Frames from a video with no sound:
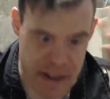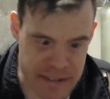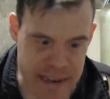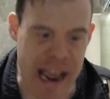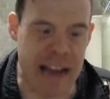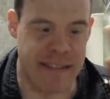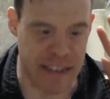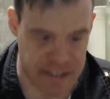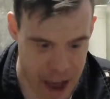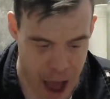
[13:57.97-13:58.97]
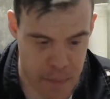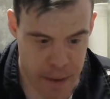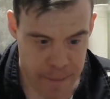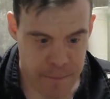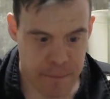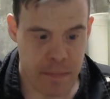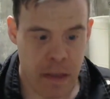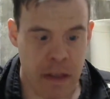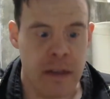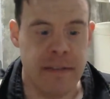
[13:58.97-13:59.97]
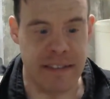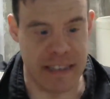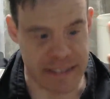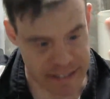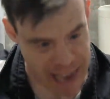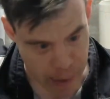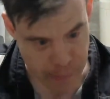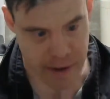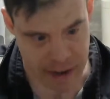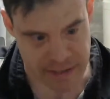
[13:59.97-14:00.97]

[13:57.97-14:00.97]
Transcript: Disney has to stop, since this is aimed at